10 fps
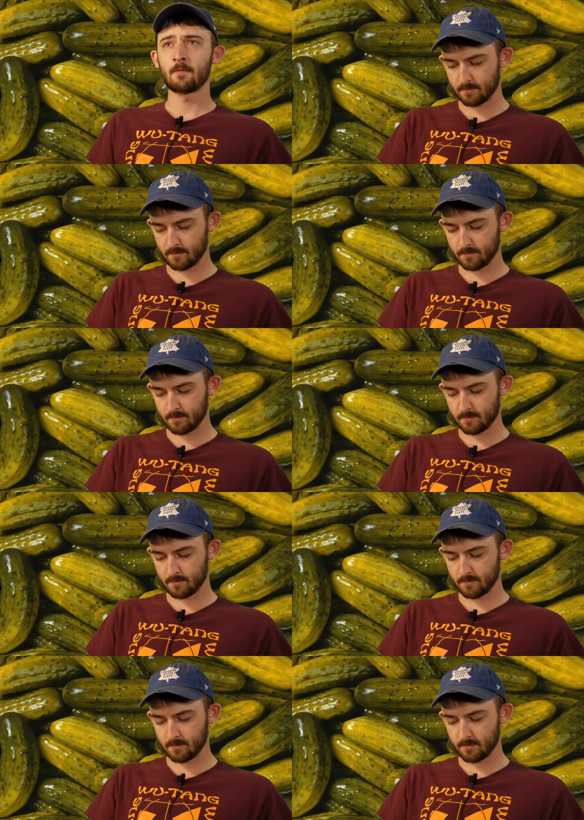
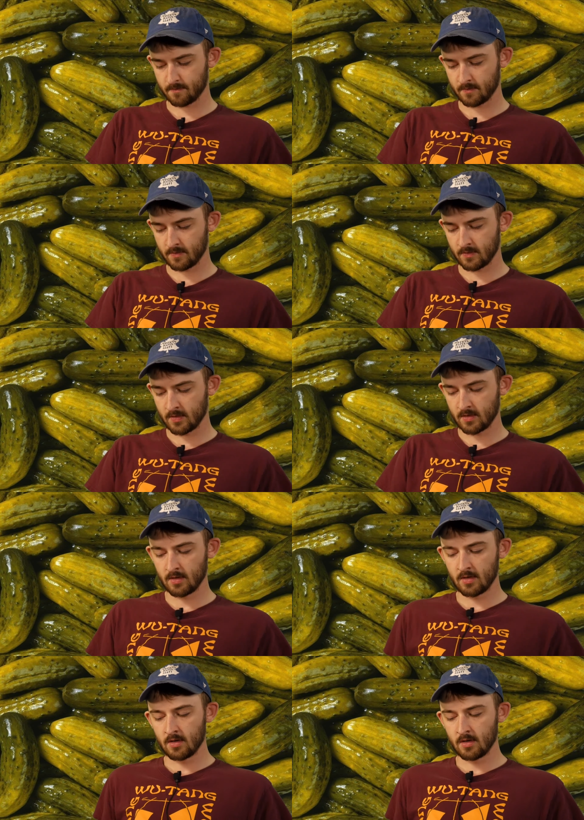[no speech]